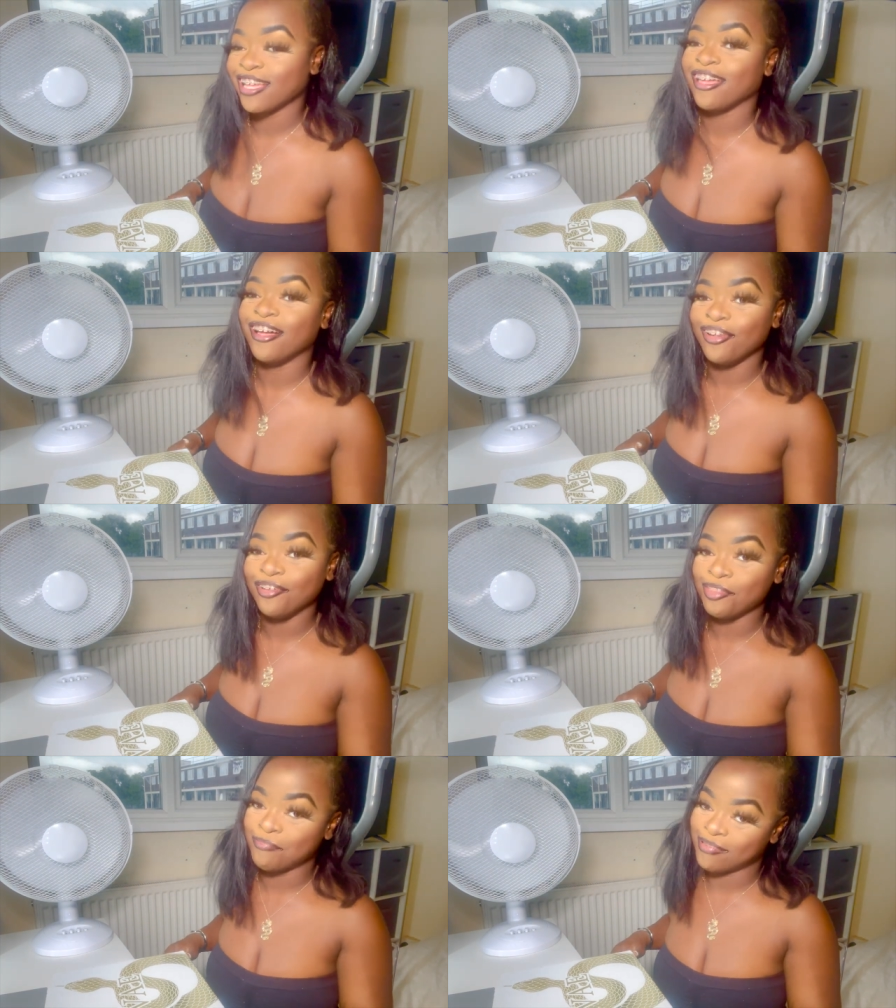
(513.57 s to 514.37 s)
Yeah, I
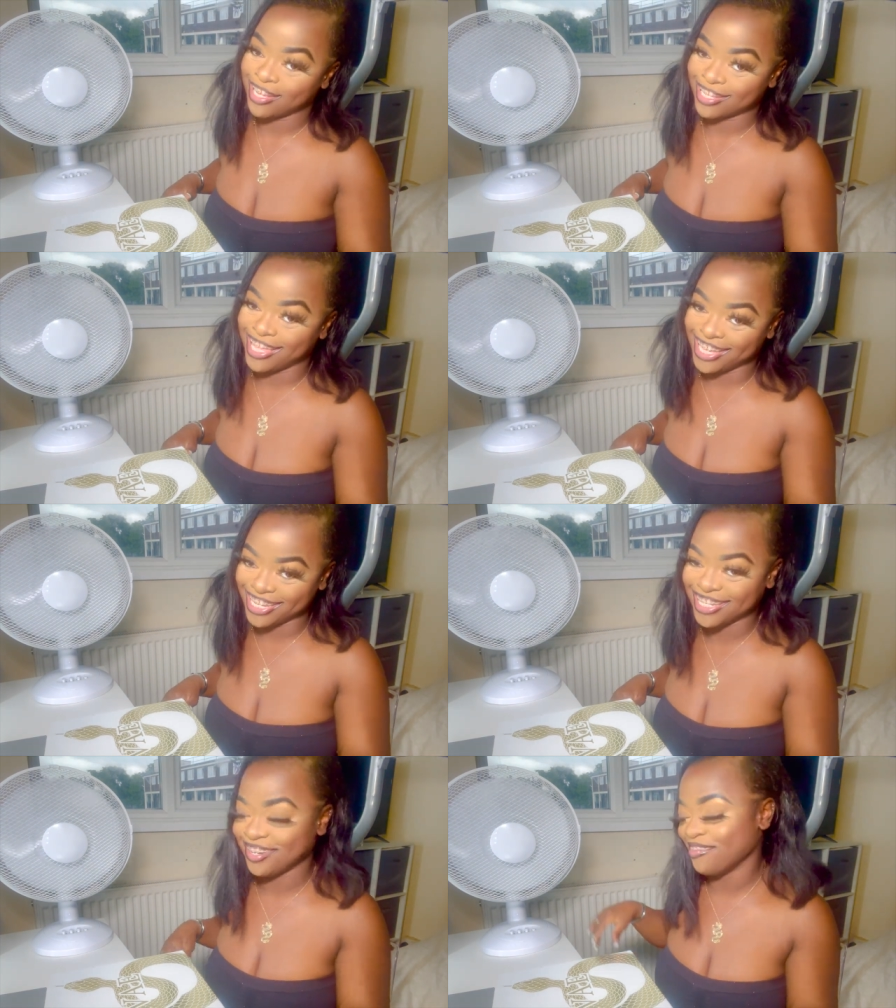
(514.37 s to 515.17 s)
learned the
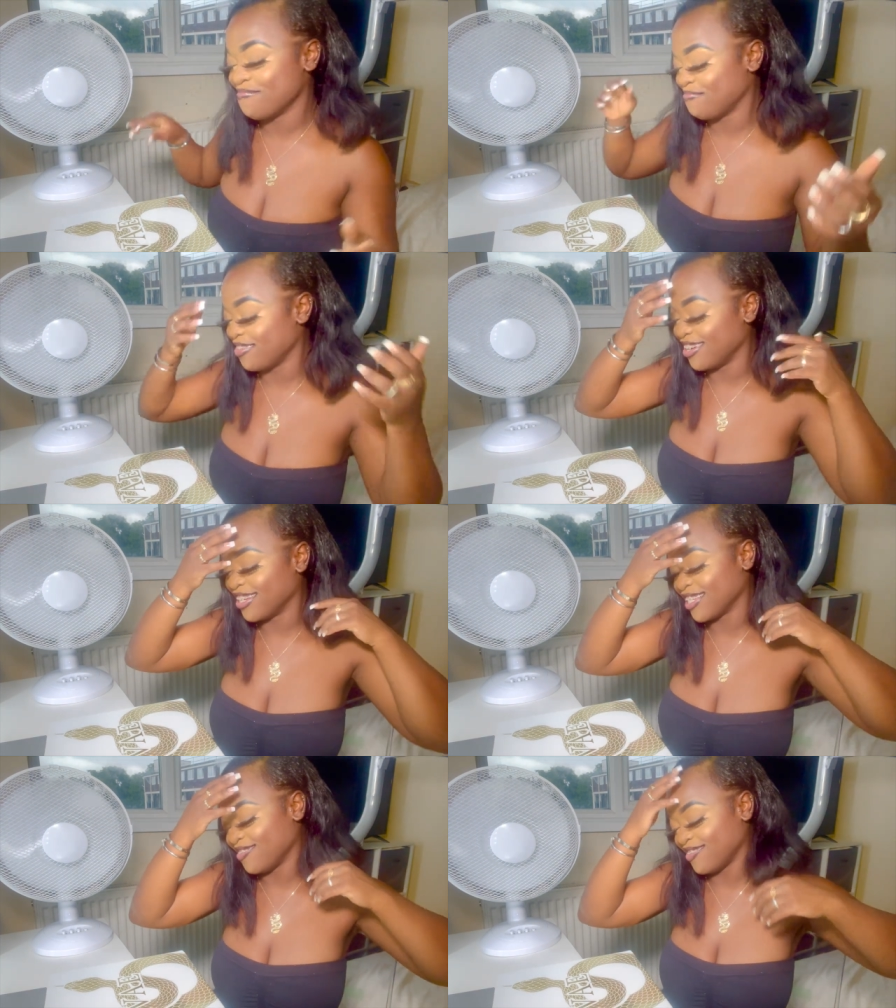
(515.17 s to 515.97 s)
package and the
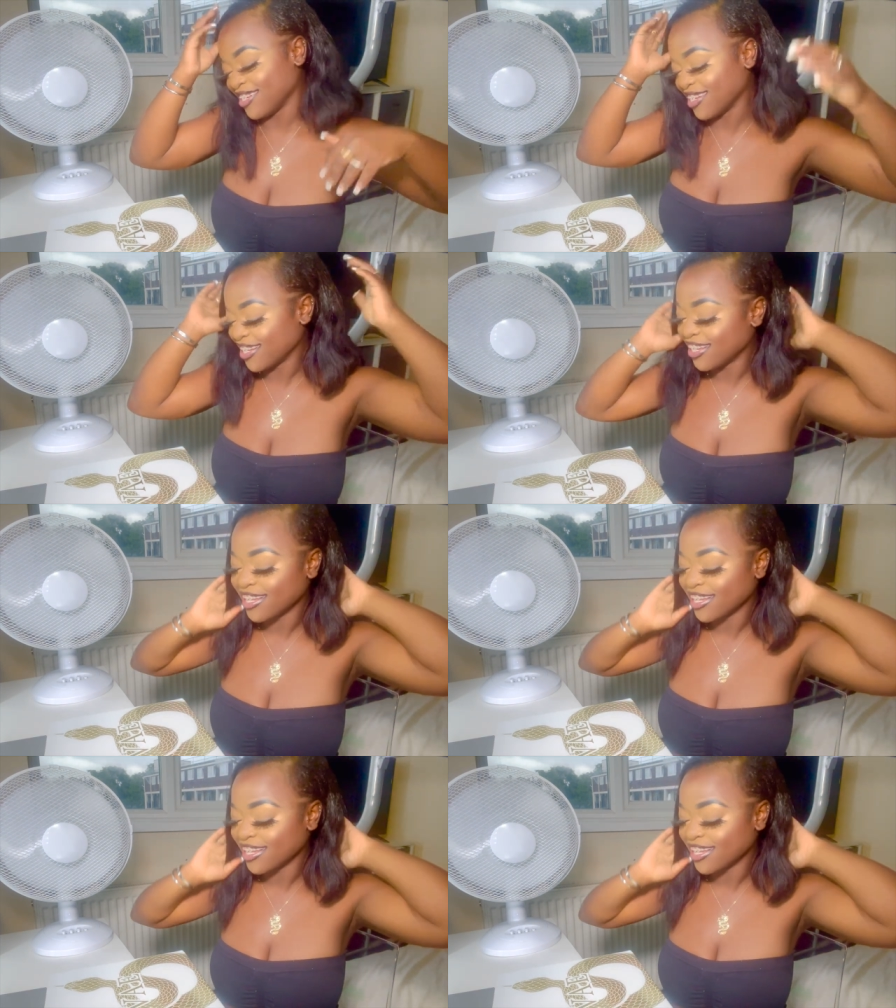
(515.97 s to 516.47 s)
box, but